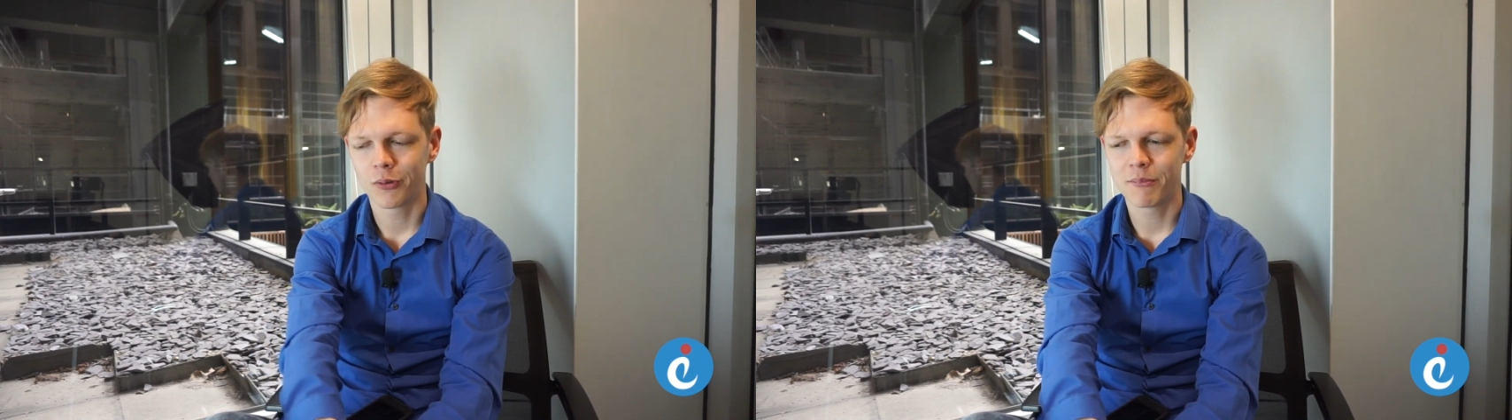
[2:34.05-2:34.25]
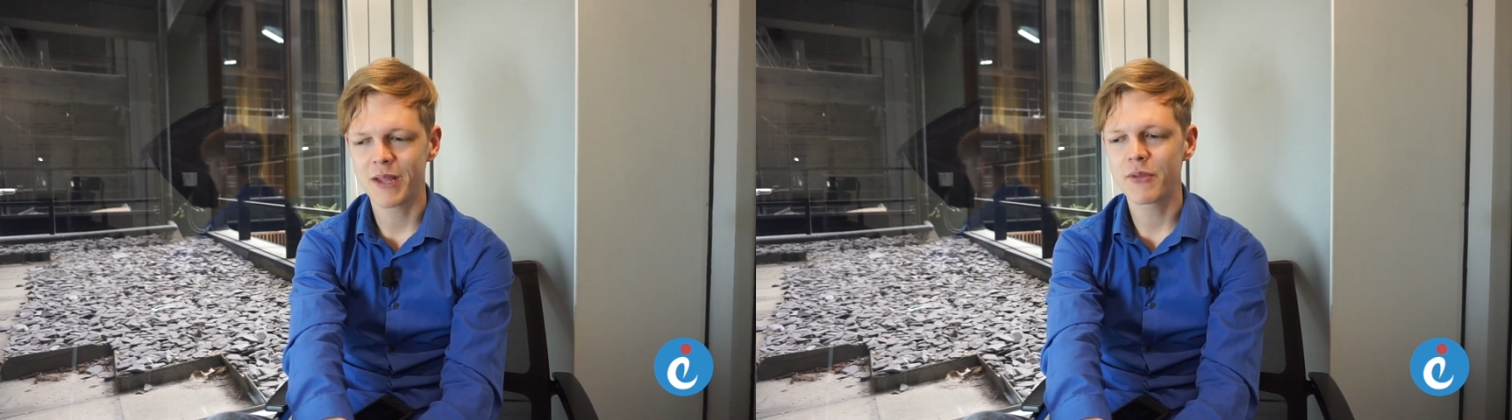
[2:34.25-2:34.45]

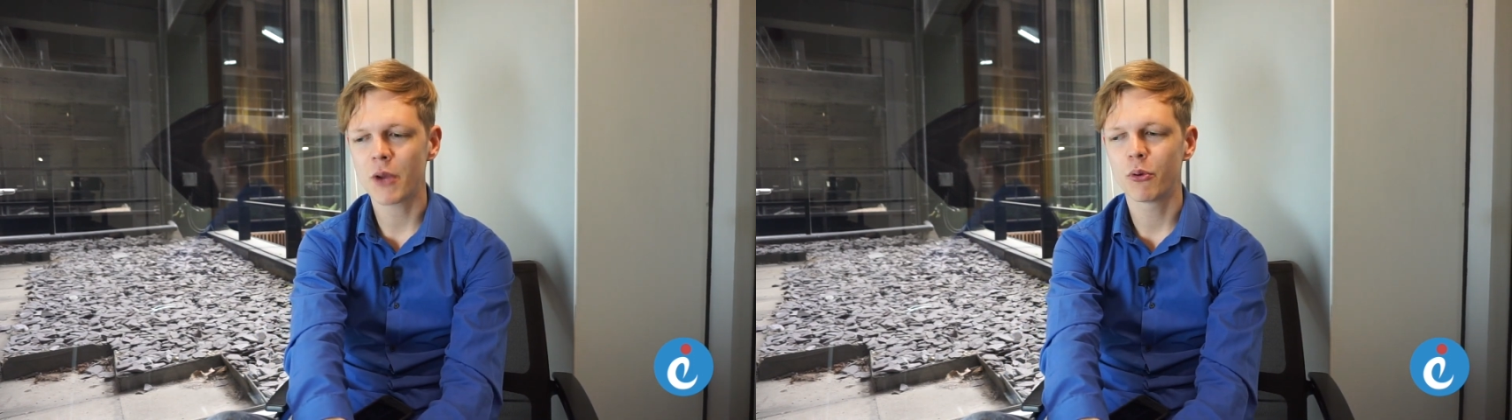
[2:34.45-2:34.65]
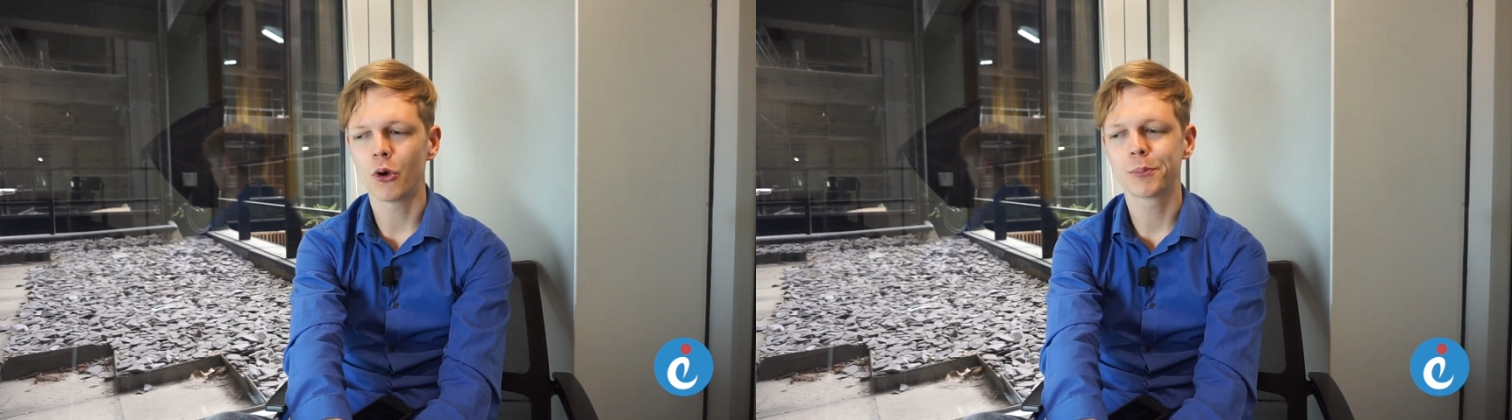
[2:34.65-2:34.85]
maybe
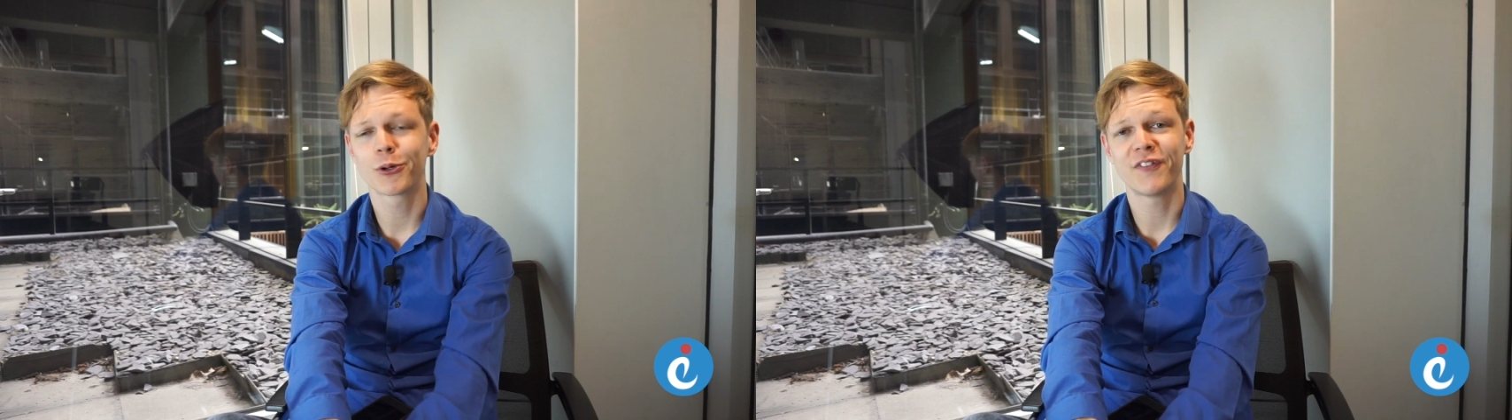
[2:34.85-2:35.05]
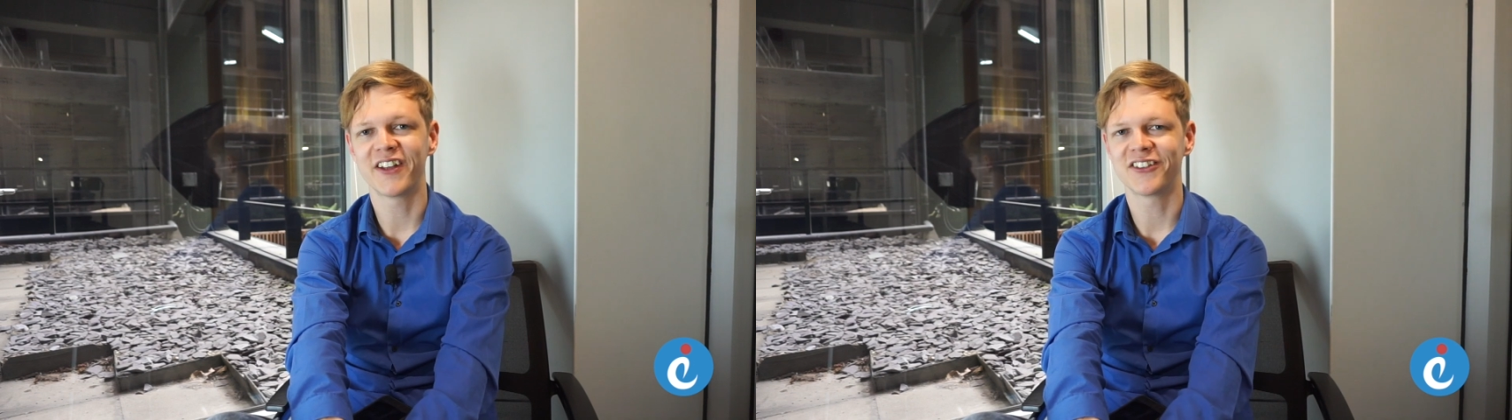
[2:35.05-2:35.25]
I put
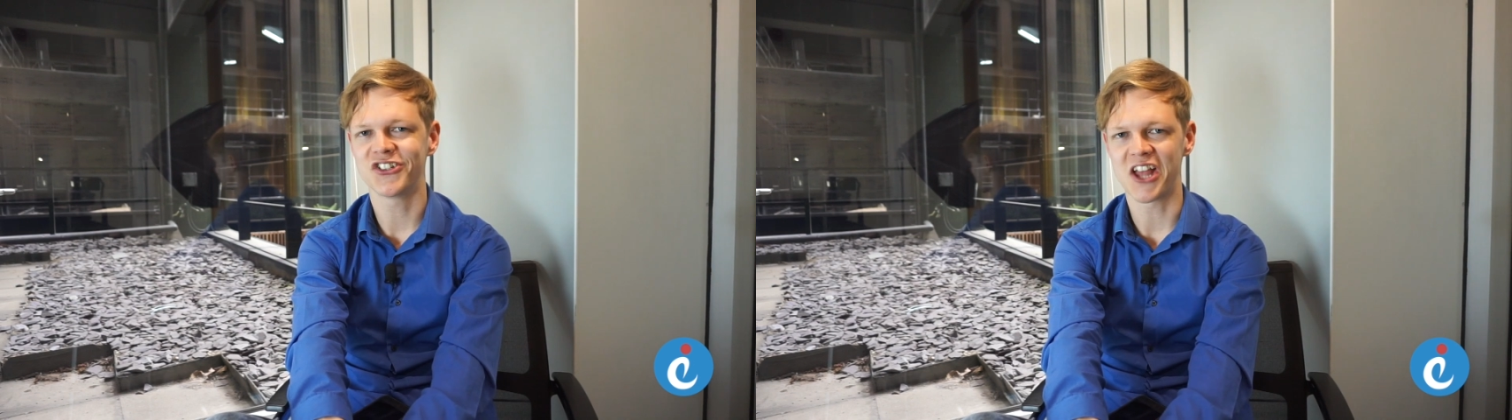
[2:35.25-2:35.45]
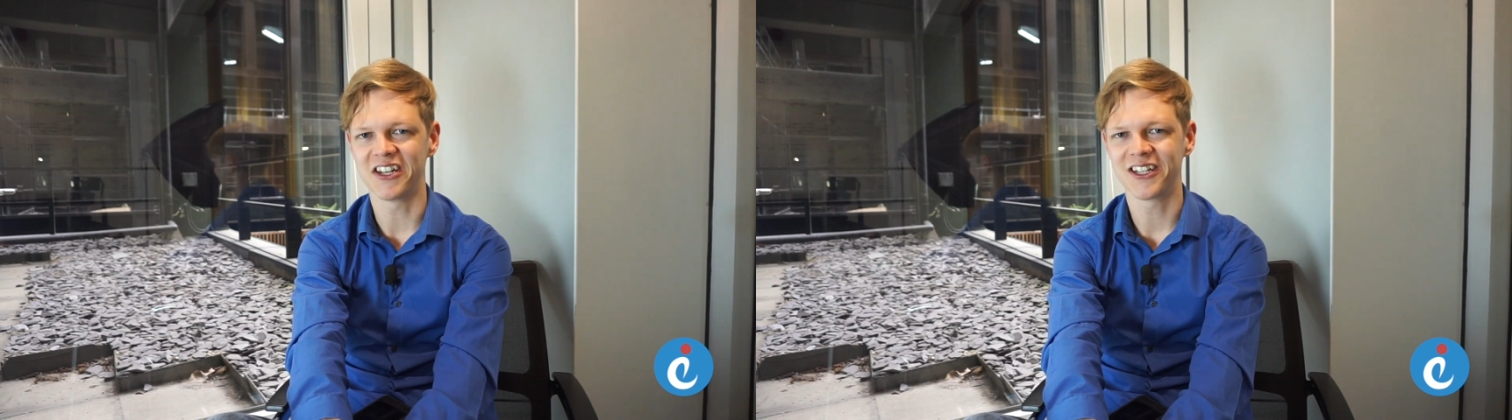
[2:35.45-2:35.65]
Professor
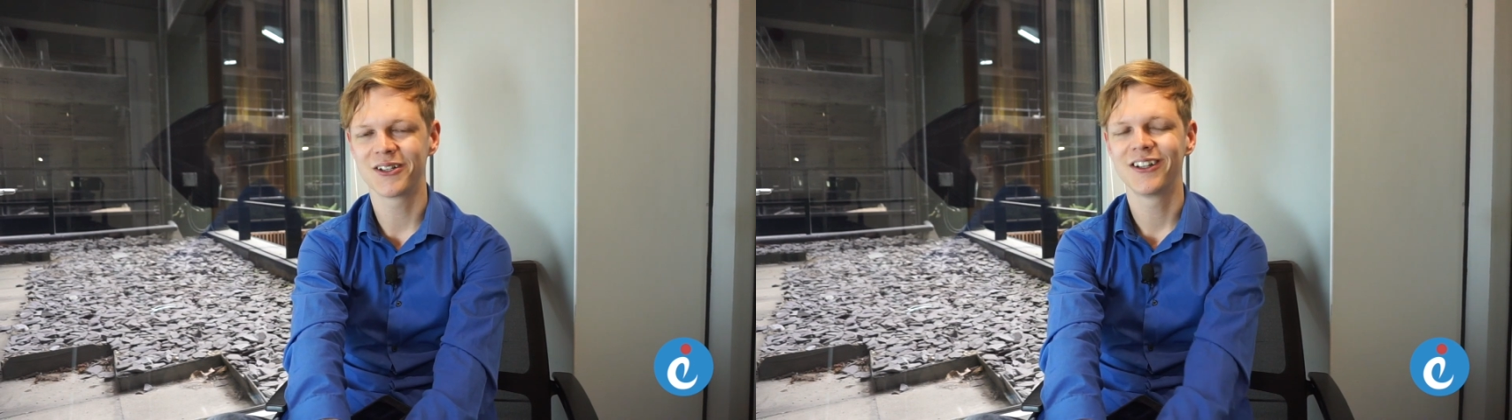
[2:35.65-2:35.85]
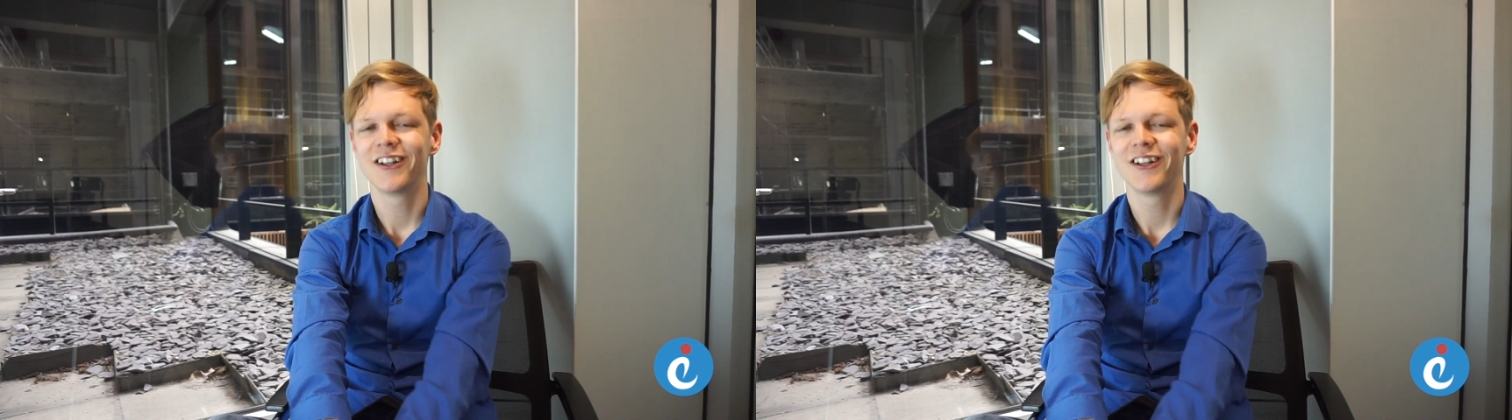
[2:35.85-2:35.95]
Jenny.